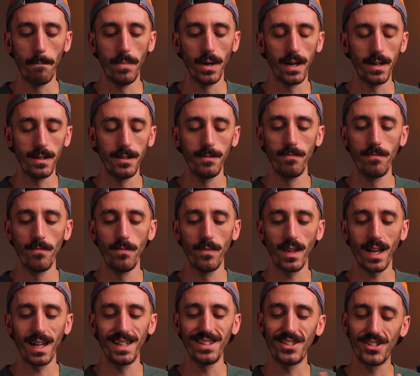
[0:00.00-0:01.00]
But
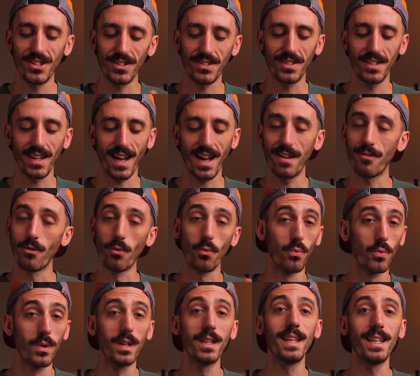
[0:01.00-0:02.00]
I have a
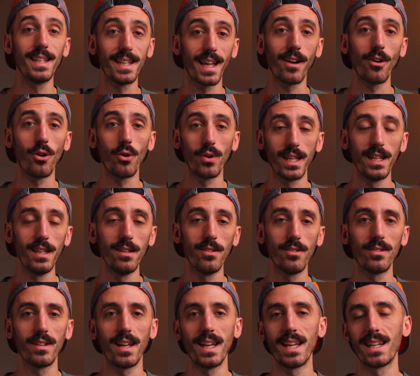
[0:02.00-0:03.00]
really narrow
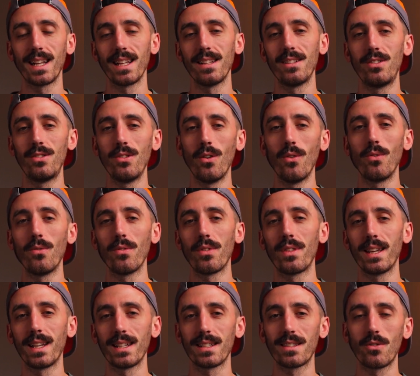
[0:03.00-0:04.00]
heel, and I don't
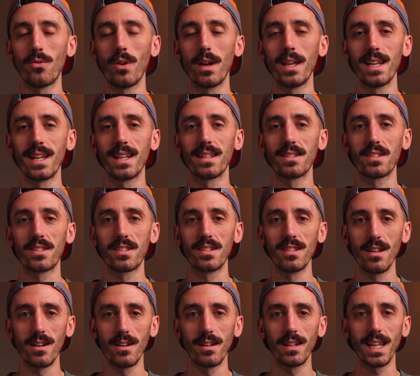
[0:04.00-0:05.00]
think it's quite as
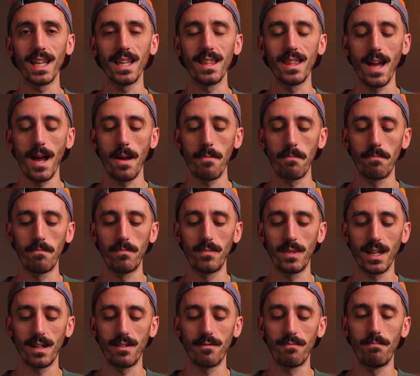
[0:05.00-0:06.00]
snug in that
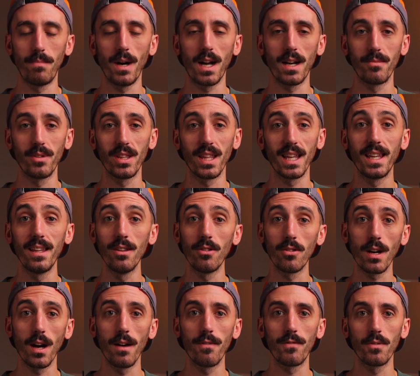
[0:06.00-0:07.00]
kind of bottom of the heel
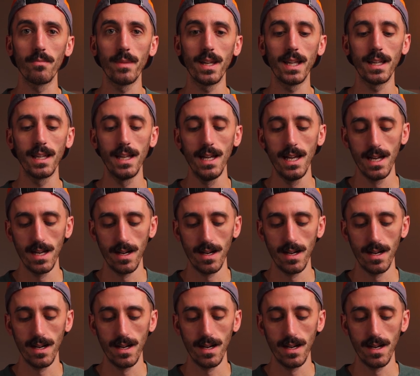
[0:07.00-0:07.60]
cut for me.